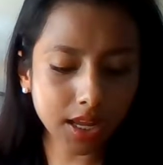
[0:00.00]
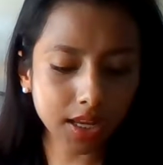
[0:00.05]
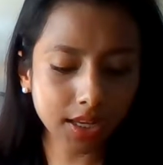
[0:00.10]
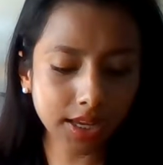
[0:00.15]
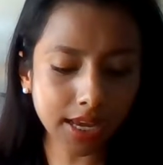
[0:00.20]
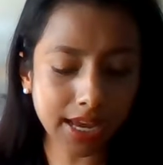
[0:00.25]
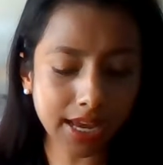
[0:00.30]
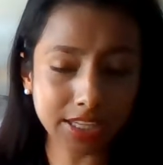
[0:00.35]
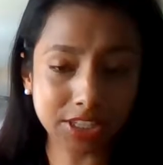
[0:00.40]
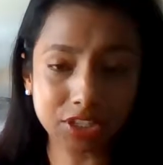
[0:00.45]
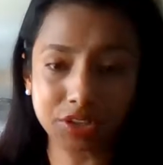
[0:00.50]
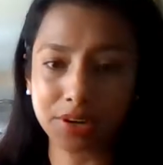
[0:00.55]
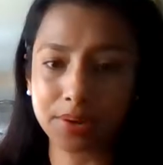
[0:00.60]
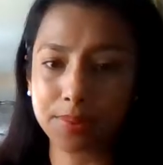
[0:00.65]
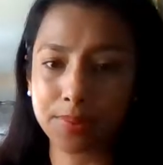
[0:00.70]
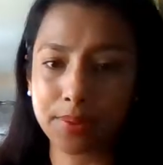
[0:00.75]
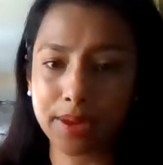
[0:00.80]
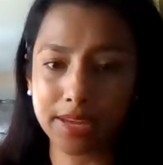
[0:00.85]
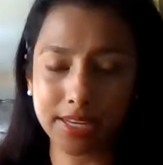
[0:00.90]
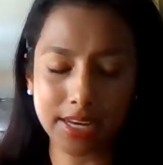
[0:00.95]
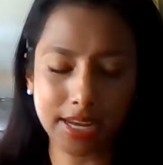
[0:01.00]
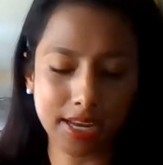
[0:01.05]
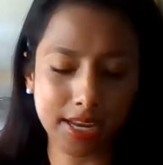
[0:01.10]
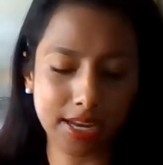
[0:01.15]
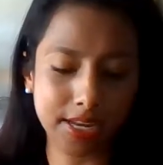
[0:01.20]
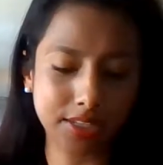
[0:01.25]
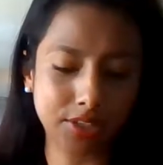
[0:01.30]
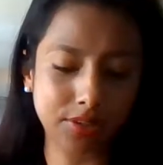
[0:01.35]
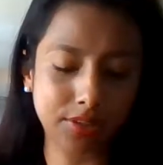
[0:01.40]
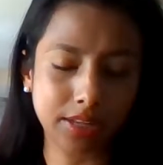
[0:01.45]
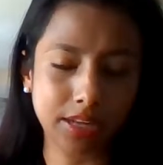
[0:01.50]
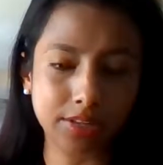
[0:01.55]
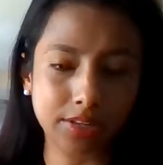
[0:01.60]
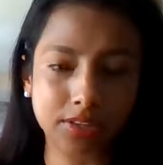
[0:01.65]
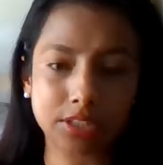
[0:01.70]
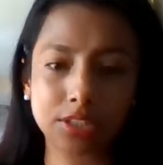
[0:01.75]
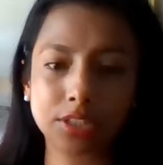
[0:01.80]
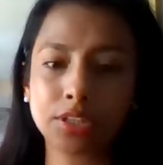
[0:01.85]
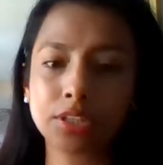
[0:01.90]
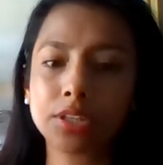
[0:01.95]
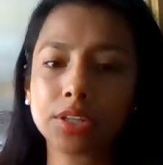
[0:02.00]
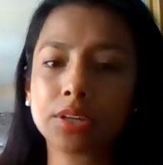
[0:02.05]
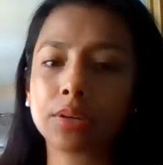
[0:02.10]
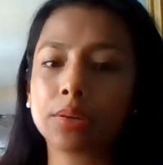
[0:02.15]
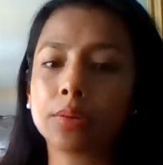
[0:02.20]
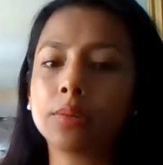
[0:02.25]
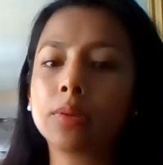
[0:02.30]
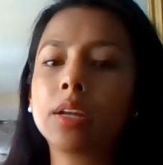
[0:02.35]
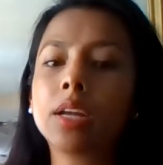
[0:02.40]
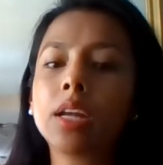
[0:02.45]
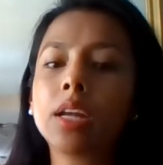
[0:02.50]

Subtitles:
Kester and Pena in 2002.